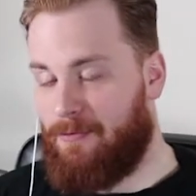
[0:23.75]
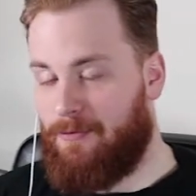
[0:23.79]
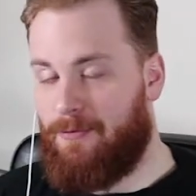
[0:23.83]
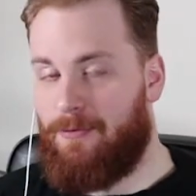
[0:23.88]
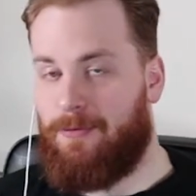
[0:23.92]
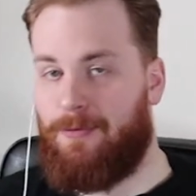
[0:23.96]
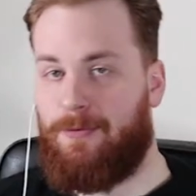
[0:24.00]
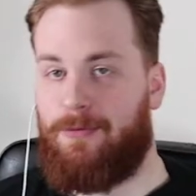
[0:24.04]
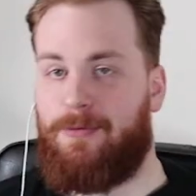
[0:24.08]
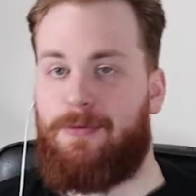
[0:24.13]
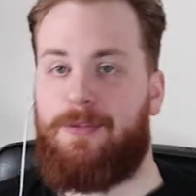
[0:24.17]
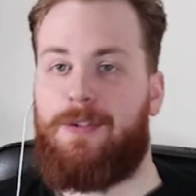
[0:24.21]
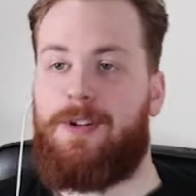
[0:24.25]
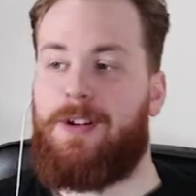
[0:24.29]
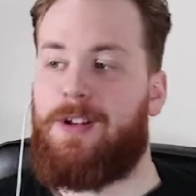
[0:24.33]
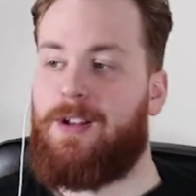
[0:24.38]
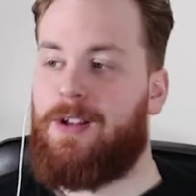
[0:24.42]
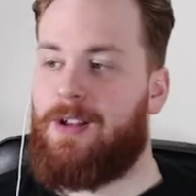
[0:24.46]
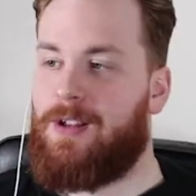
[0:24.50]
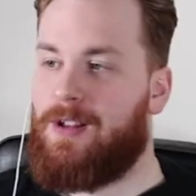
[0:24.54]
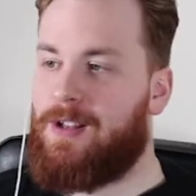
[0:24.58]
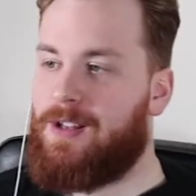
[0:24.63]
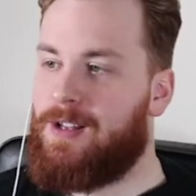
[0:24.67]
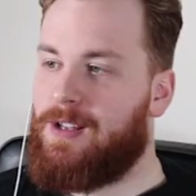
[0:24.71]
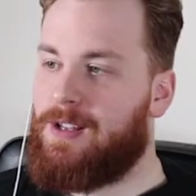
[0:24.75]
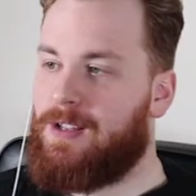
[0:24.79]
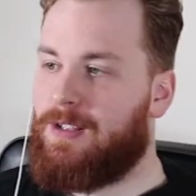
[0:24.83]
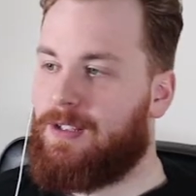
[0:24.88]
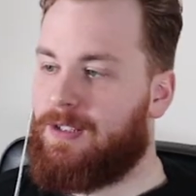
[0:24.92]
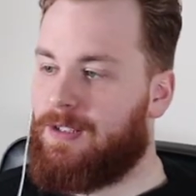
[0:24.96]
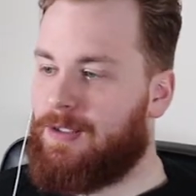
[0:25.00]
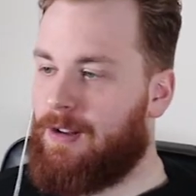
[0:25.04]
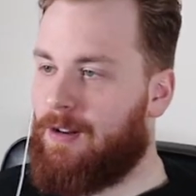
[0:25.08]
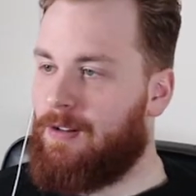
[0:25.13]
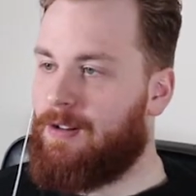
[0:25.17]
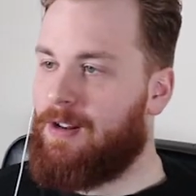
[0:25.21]
Ooh,
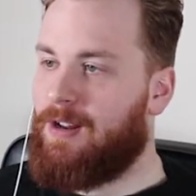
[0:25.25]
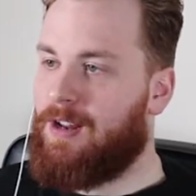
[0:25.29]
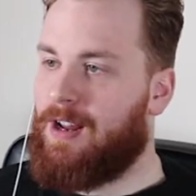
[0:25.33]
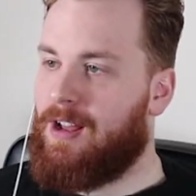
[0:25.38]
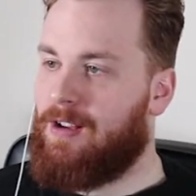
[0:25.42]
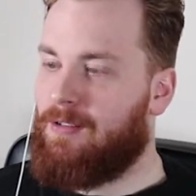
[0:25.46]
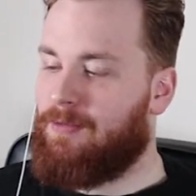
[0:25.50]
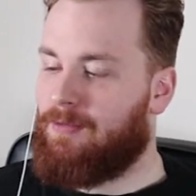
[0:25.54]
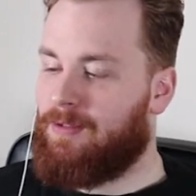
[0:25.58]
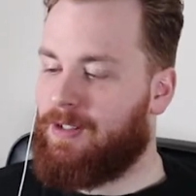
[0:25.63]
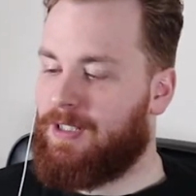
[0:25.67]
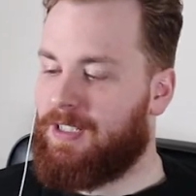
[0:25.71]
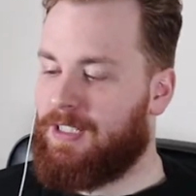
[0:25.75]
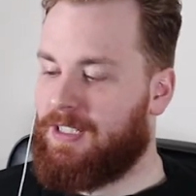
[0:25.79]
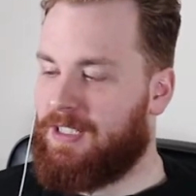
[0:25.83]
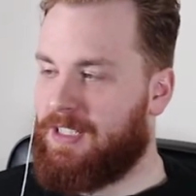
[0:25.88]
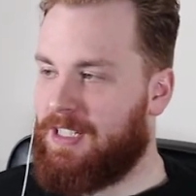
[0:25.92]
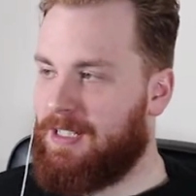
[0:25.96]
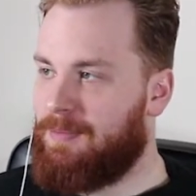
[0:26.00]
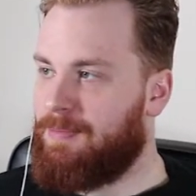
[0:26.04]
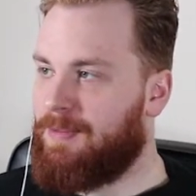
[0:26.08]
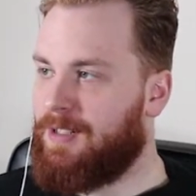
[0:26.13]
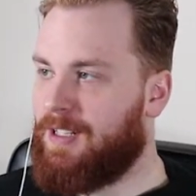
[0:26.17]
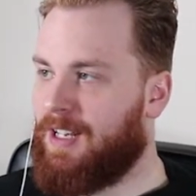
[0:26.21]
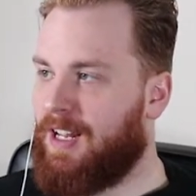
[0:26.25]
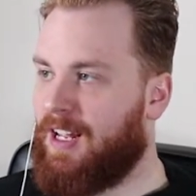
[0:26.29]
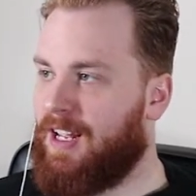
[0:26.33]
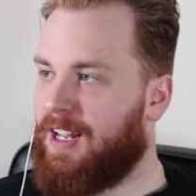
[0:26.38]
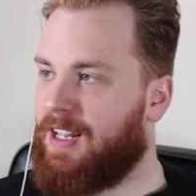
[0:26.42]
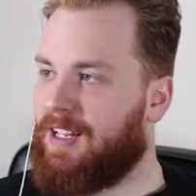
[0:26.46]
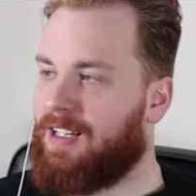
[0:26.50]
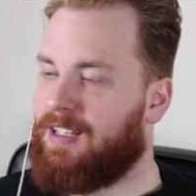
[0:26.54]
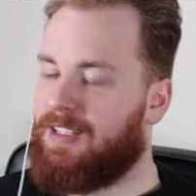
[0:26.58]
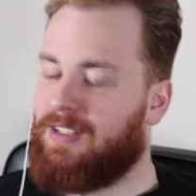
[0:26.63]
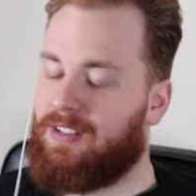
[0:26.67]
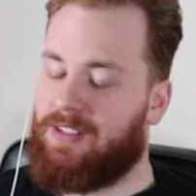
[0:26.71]
starting it out really deep
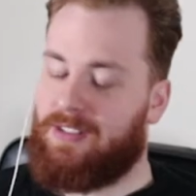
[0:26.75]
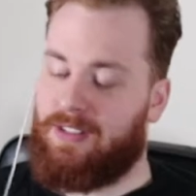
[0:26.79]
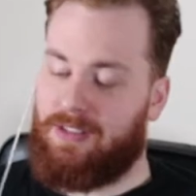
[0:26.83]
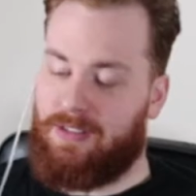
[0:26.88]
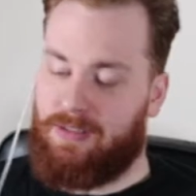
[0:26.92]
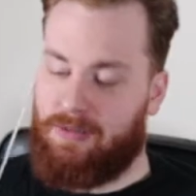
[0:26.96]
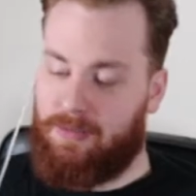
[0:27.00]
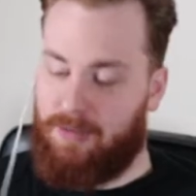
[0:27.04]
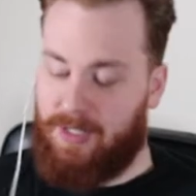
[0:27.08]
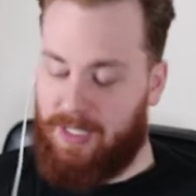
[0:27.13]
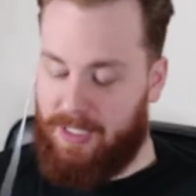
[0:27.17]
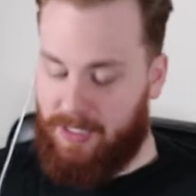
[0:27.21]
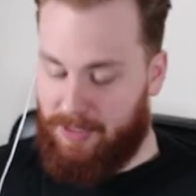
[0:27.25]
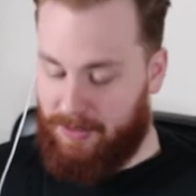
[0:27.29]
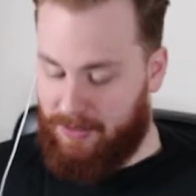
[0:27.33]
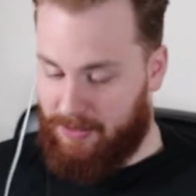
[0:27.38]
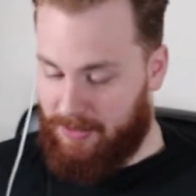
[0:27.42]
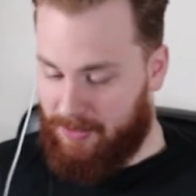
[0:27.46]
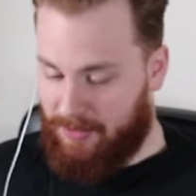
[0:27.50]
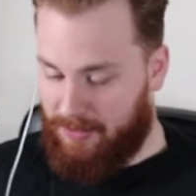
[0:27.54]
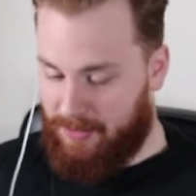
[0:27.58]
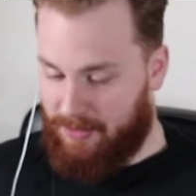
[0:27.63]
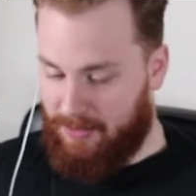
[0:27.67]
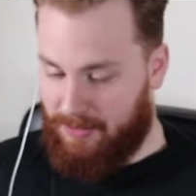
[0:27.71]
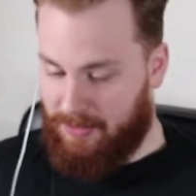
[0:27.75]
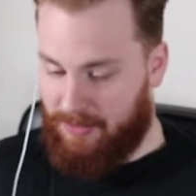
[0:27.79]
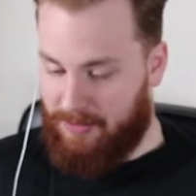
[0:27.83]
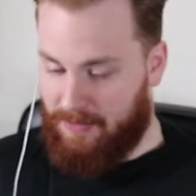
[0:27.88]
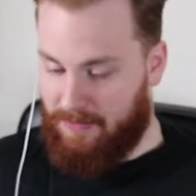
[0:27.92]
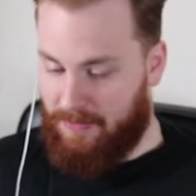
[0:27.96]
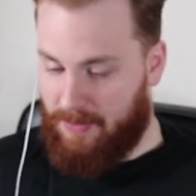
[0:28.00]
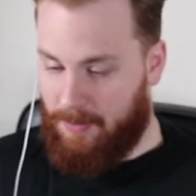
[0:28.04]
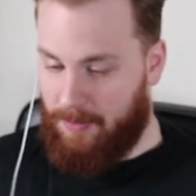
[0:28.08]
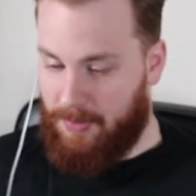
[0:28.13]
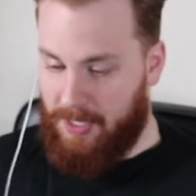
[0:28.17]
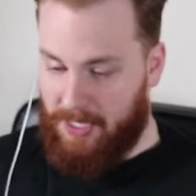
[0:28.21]
today. Well,
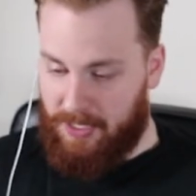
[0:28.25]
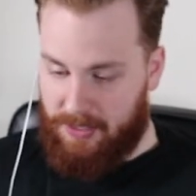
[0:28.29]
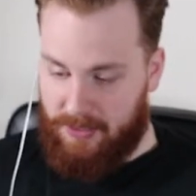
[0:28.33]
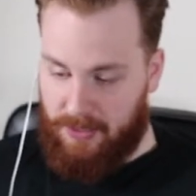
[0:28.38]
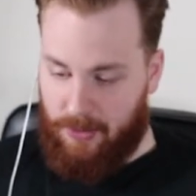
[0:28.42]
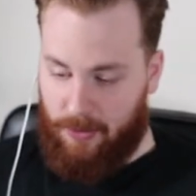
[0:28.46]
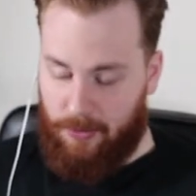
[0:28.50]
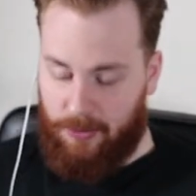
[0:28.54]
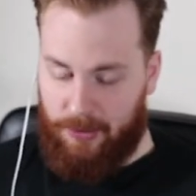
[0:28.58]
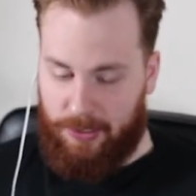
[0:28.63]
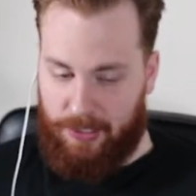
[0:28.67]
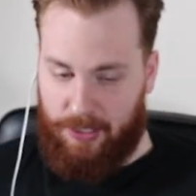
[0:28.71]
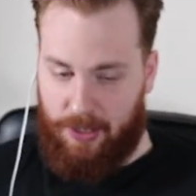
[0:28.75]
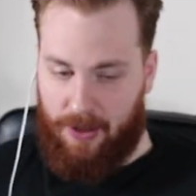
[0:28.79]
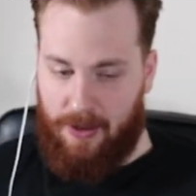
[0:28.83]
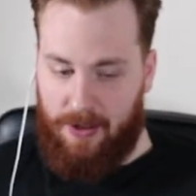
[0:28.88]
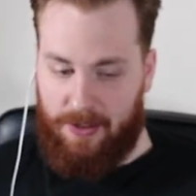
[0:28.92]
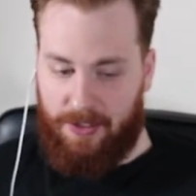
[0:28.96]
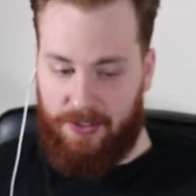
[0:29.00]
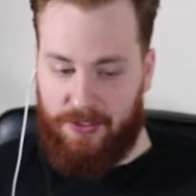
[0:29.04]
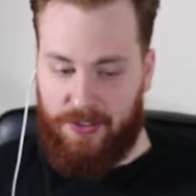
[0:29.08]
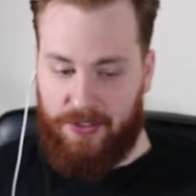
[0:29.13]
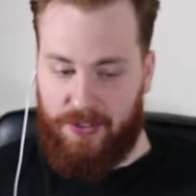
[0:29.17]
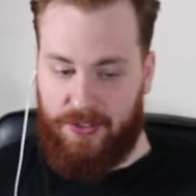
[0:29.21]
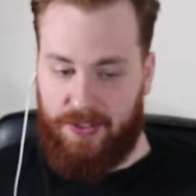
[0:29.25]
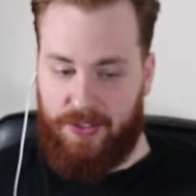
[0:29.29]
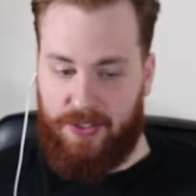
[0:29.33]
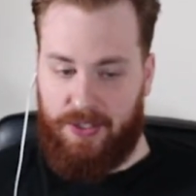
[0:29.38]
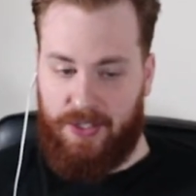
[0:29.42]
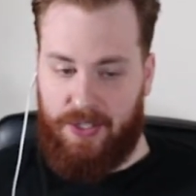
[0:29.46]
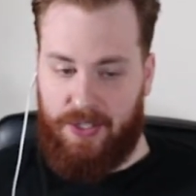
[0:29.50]
if I'm being totally honest,